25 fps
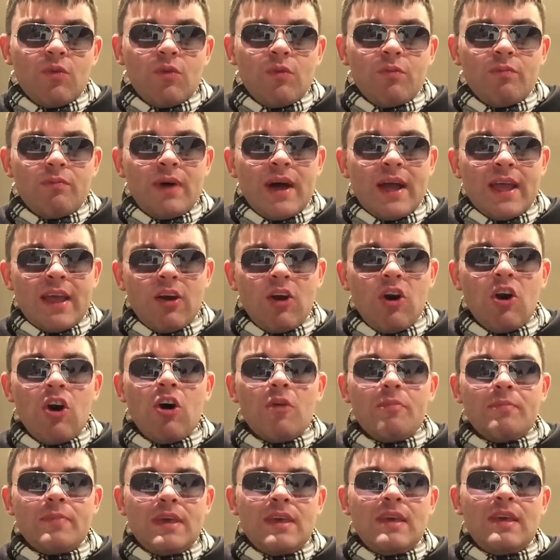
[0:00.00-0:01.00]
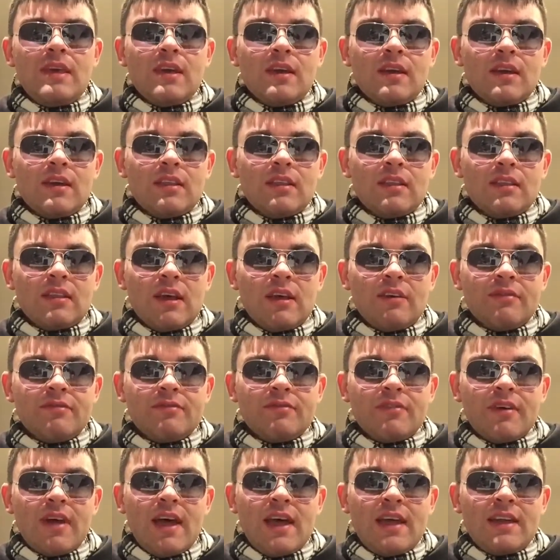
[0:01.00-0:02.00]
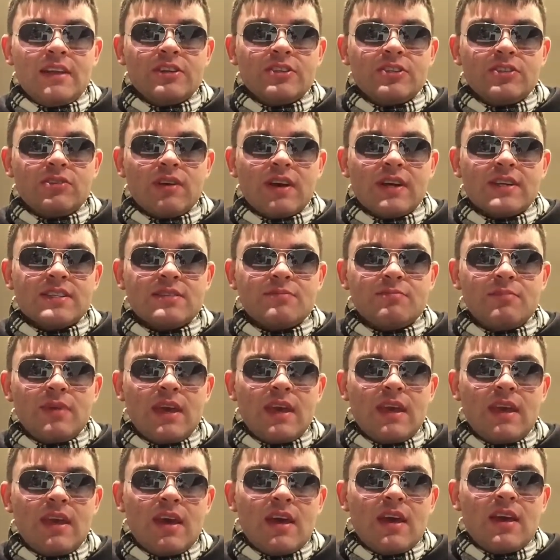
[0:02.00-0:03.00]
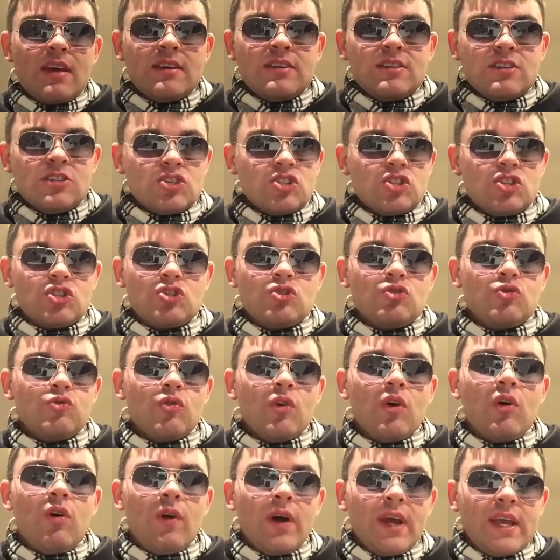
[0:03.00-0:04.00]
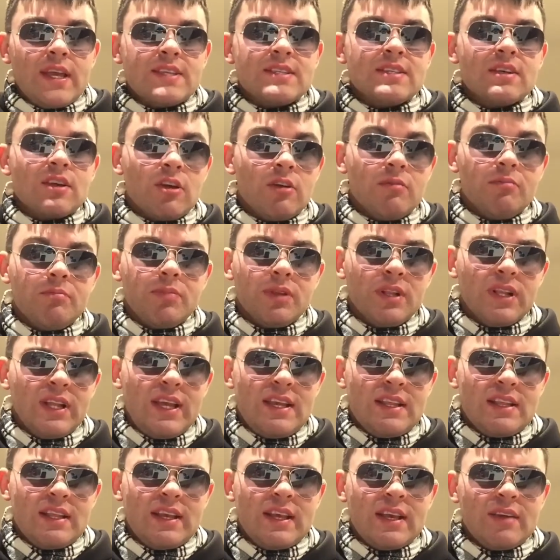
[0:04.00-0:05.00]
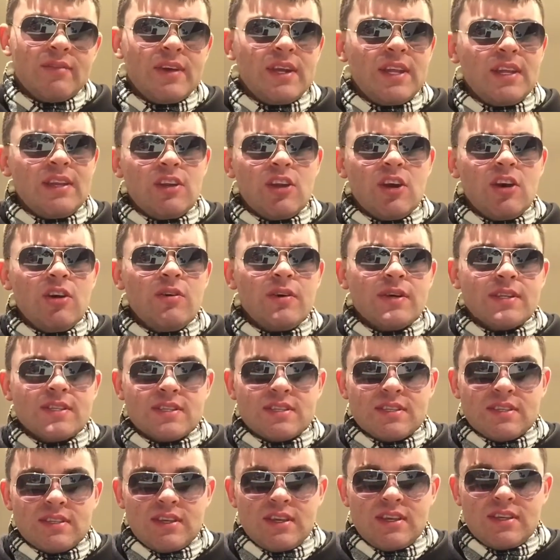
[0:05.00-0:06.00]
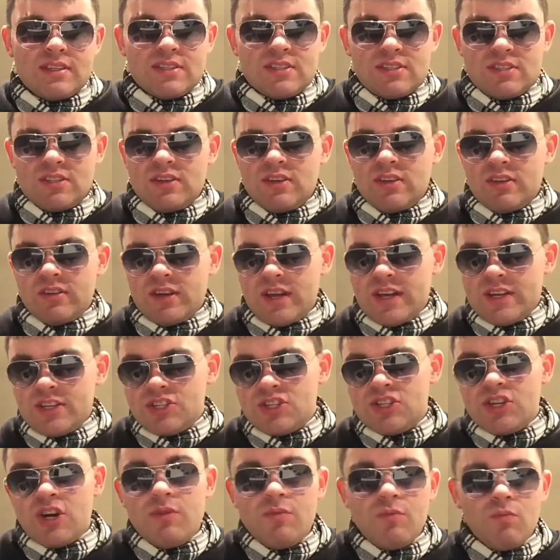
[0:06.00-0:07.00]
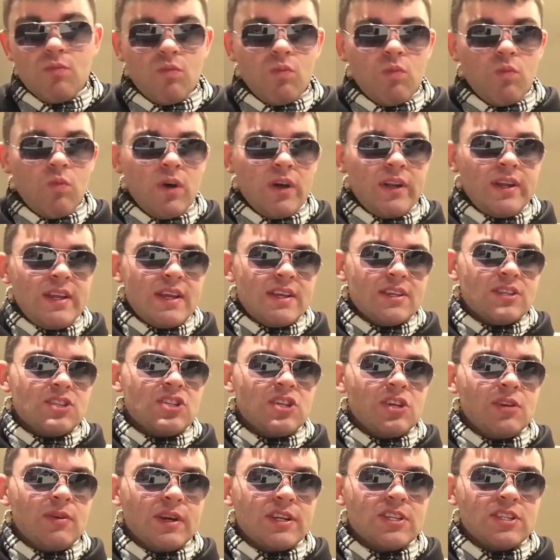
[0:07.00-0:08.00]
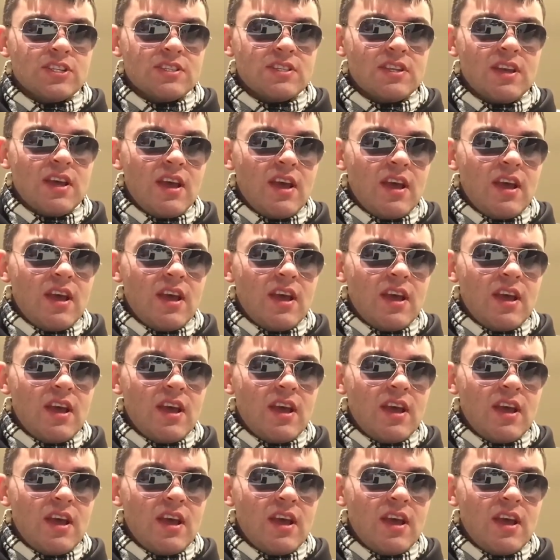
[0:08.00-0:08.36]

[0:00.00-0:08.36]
my hobby of interest be destroyed completely. I mean, no, it's not. I don't want it to. I just